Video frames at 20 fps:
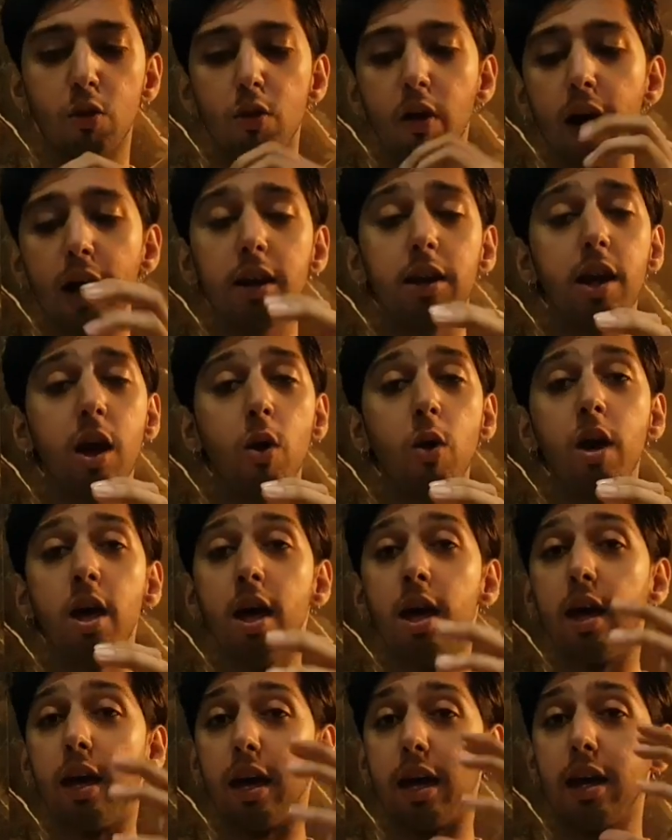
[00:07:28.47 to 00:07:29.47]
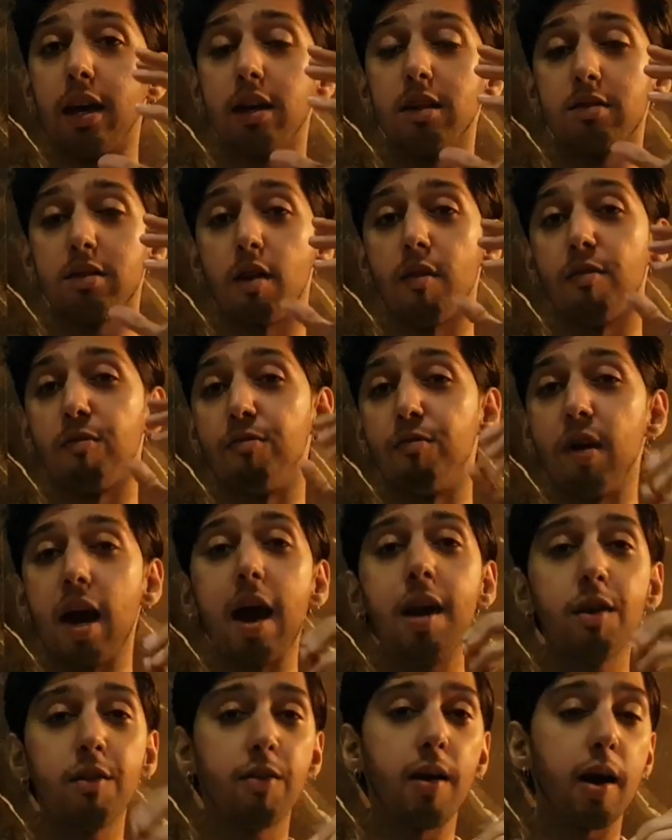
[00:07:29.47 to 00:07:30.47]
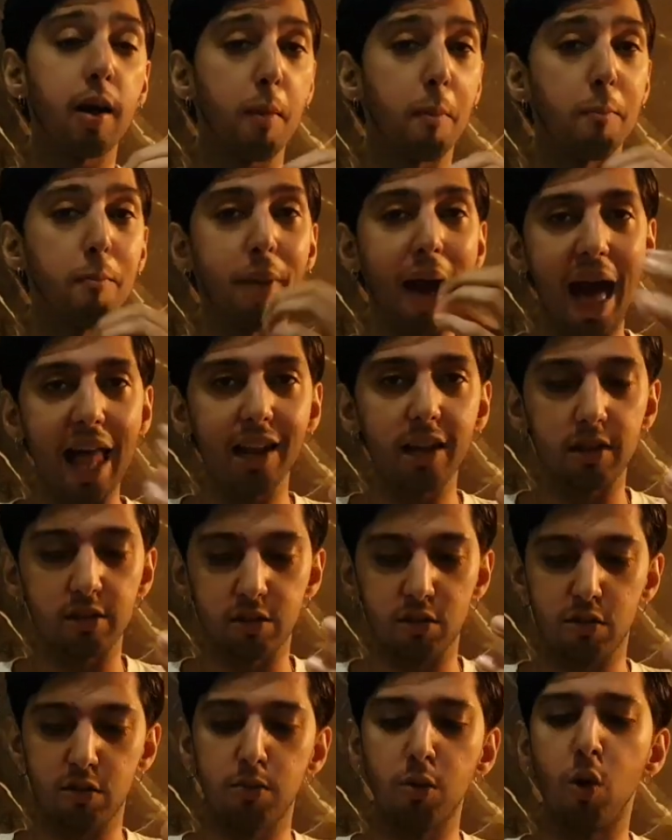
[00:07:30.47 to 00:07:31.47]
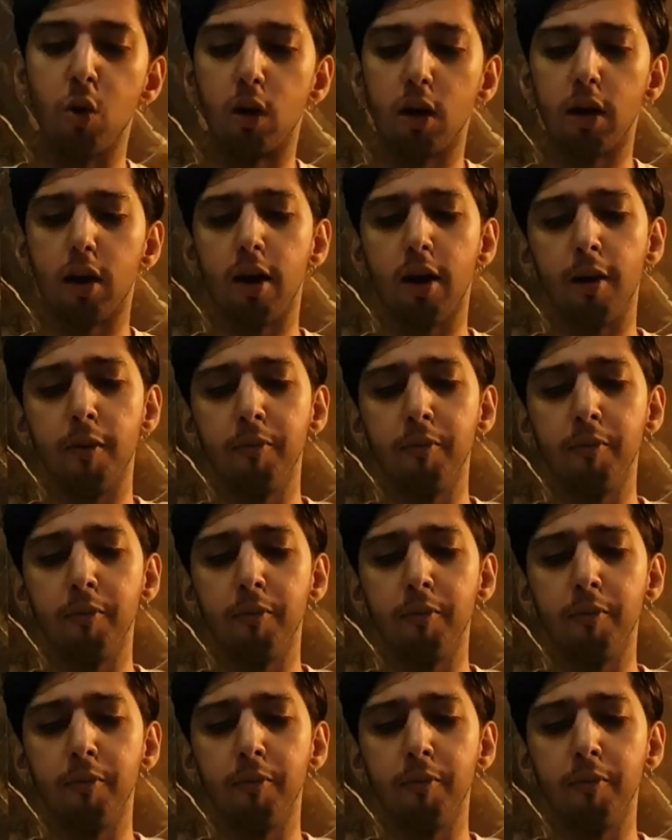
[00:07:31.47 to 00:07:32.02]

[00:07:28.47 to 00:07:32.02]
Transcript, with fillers: So right now, it is a very balanced smoke.